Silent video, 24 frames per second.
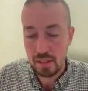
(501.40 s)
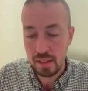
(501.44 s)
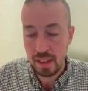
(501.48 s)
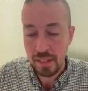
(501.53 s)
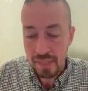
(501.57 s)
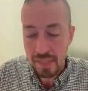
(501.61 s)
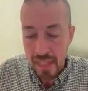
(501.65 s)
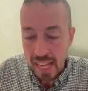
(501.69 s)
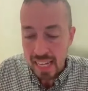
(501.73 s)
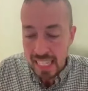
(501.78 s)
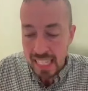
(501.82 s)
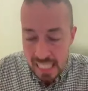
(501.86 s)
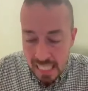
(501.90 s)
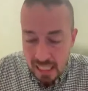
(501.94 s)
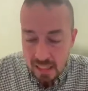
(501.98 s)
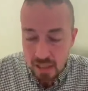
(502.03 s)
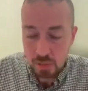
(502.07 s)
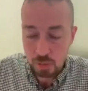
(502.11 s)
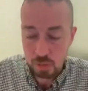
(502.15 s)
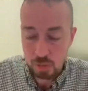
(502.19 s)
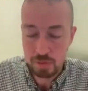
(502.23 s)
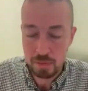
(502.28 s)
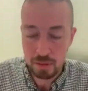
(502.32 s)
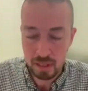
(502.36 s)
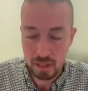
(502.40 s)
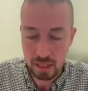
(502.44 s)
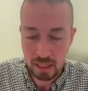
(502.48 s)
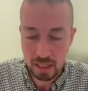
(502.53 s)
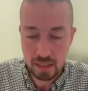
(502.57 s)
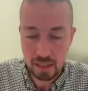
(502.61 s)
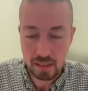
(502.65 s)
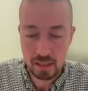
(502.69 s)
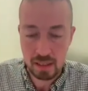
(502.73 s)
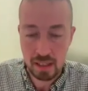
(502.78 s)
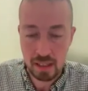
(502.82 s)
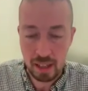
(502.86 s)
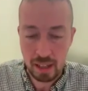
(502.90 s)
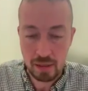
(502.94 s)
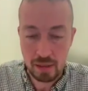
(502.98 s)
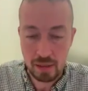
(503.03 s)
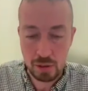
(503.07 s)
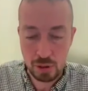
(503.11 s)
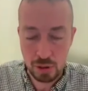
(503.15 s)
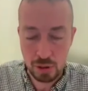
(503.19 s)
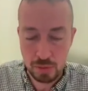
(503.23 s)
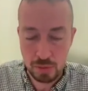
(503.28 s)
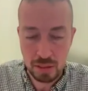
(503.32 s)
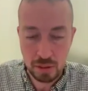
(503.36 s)
then that is what Bnei Israel
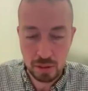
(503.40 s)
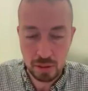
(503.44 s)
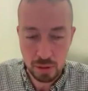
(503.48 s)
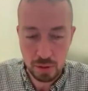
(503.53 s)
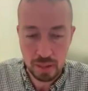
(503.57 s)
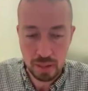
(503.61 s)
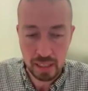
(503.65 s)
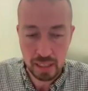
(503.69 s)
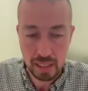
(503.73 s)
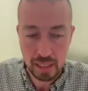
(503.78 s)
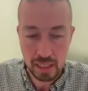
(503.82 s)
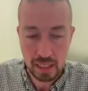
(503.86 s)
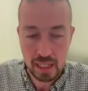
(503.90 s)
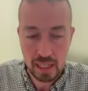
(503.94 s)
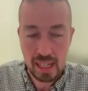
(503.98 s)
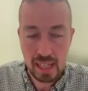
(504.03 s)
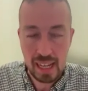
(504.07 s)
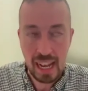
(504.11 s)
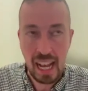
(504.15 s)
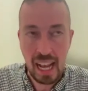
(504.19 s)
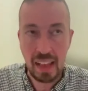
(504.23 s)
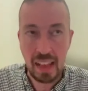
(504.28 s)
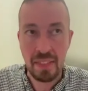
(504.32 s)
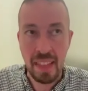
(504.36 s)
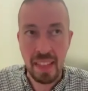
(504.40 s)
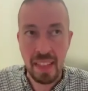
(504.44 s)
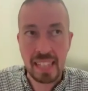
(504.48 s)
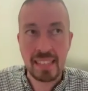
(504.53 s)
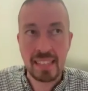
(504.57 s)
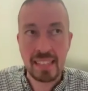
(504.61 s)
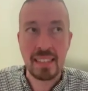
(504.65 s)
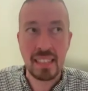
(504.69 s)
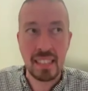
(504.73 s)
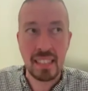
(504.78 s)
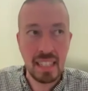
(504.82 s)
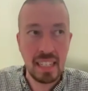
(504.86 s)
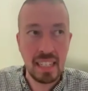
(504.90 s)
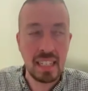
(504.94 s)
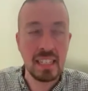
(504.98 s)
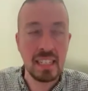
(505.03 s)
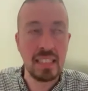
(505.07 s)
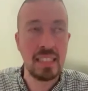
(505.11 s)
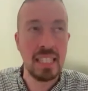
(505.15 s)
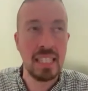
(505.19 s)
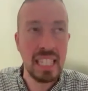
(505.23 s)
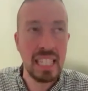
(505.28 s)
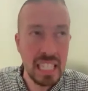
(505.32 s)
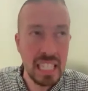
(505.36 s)
should be doing. And that's the case